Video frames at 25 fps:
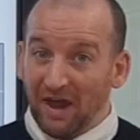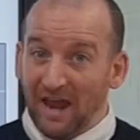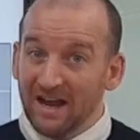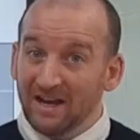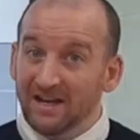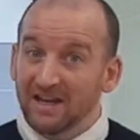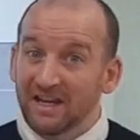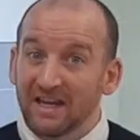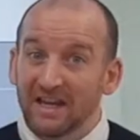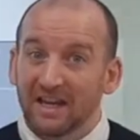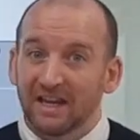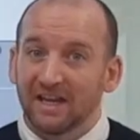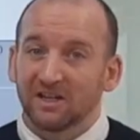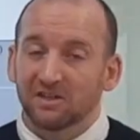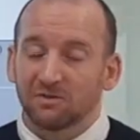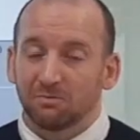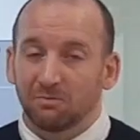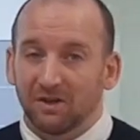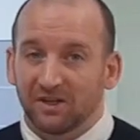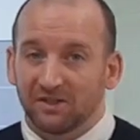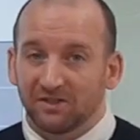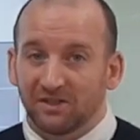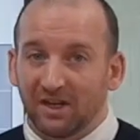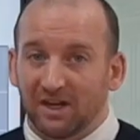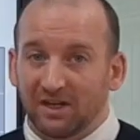any
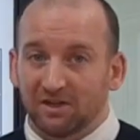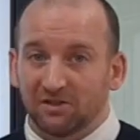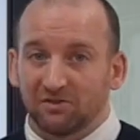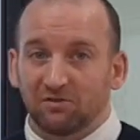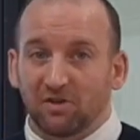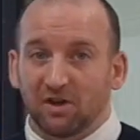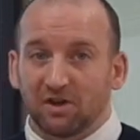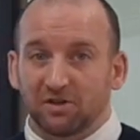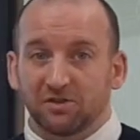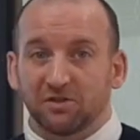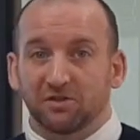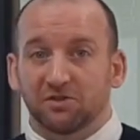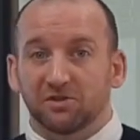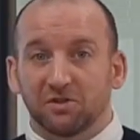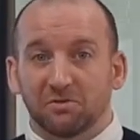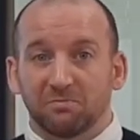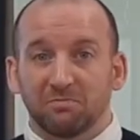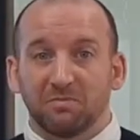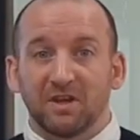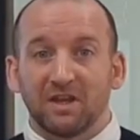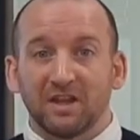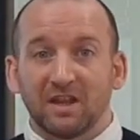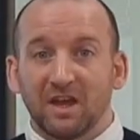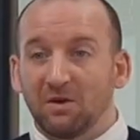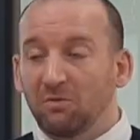explicit instruction should
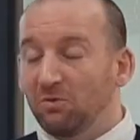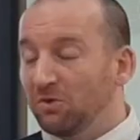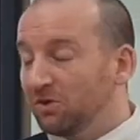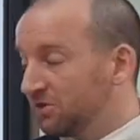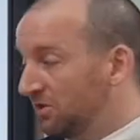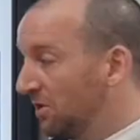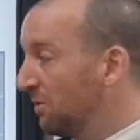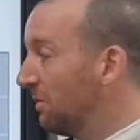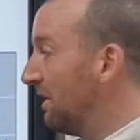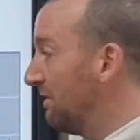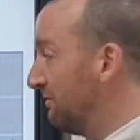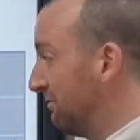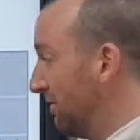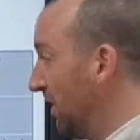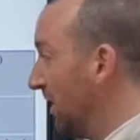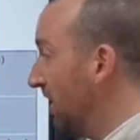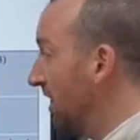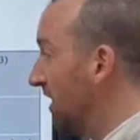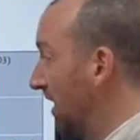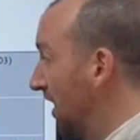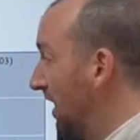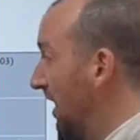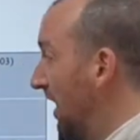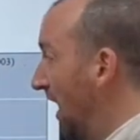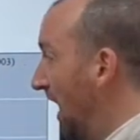be there
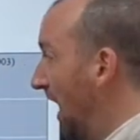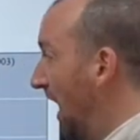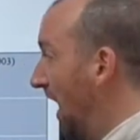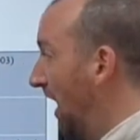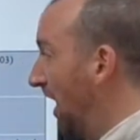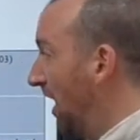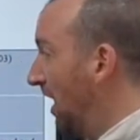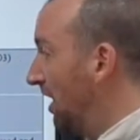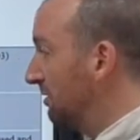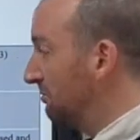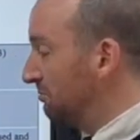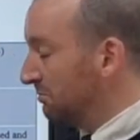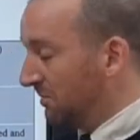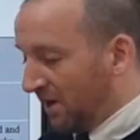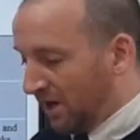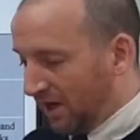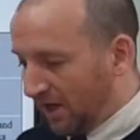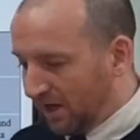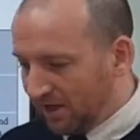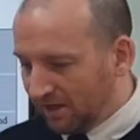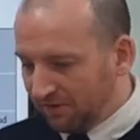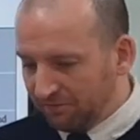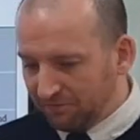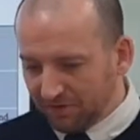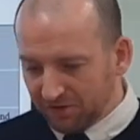whatsoever, and
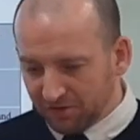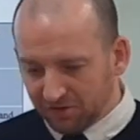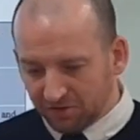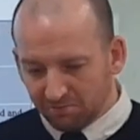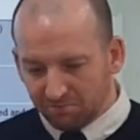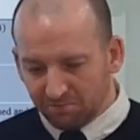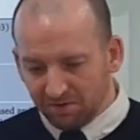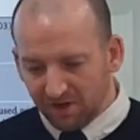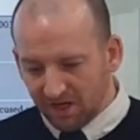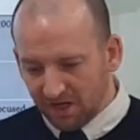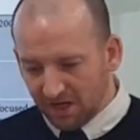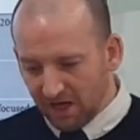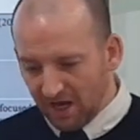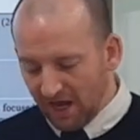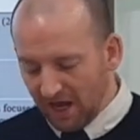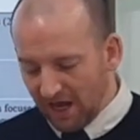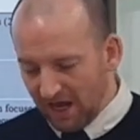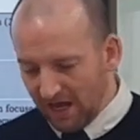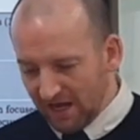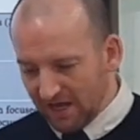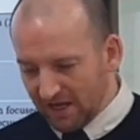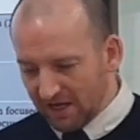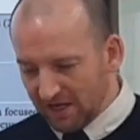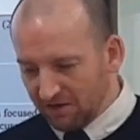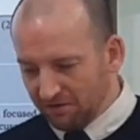if it should be
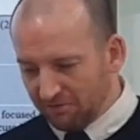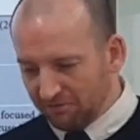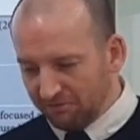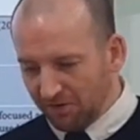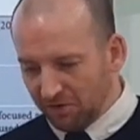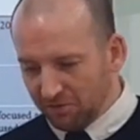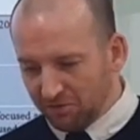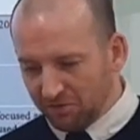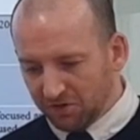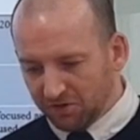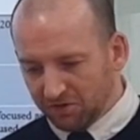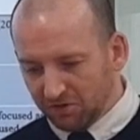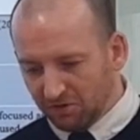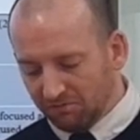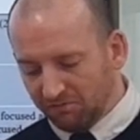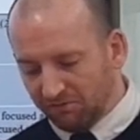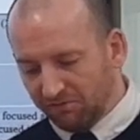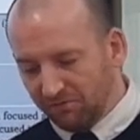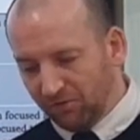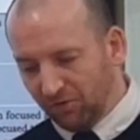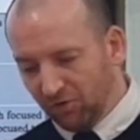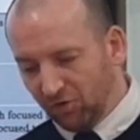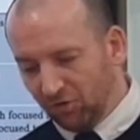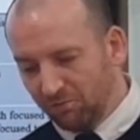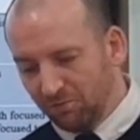a focus on
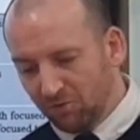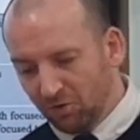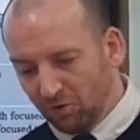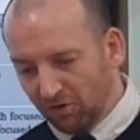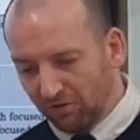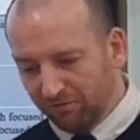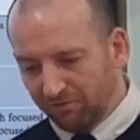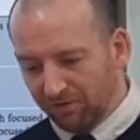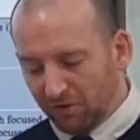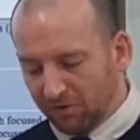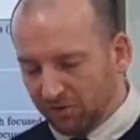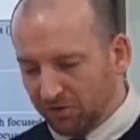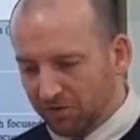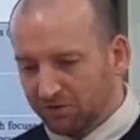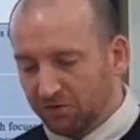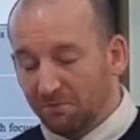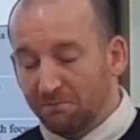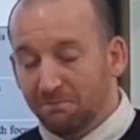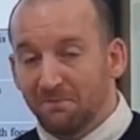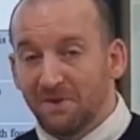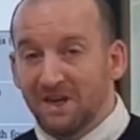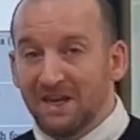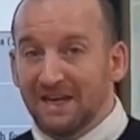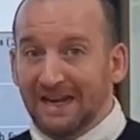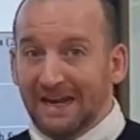form or a focus
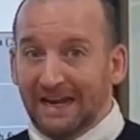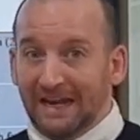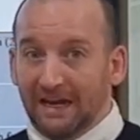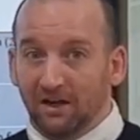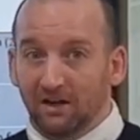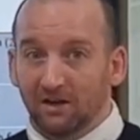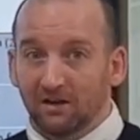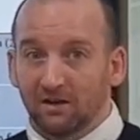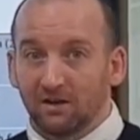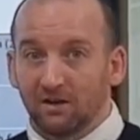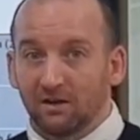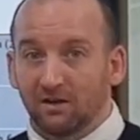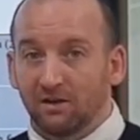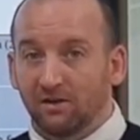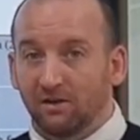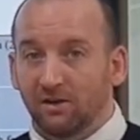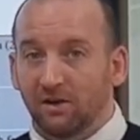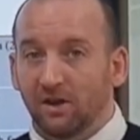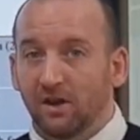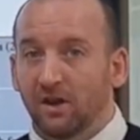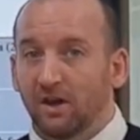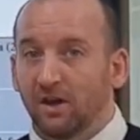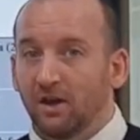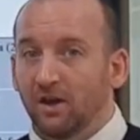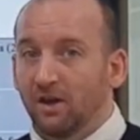on meaning.
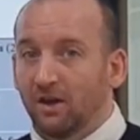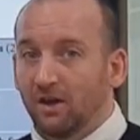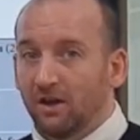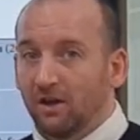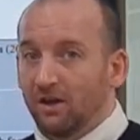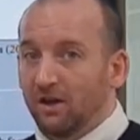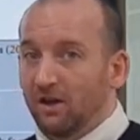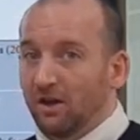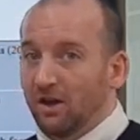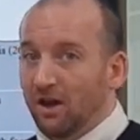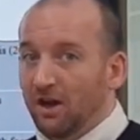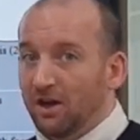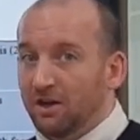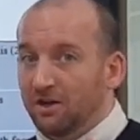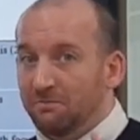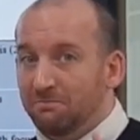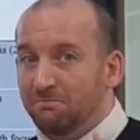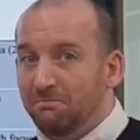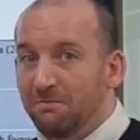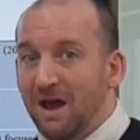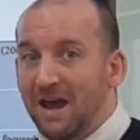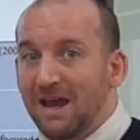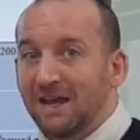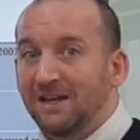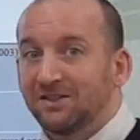An
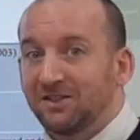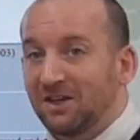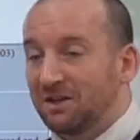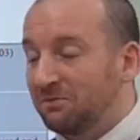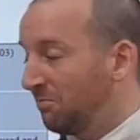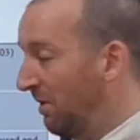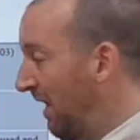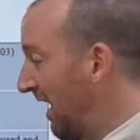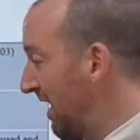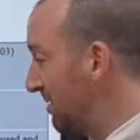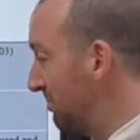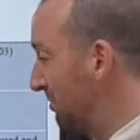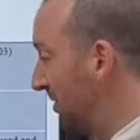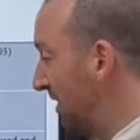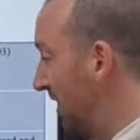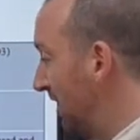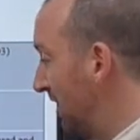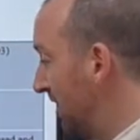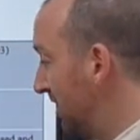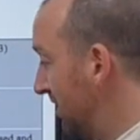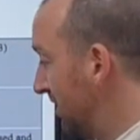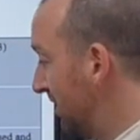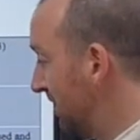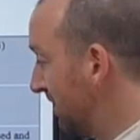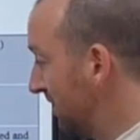amazing paper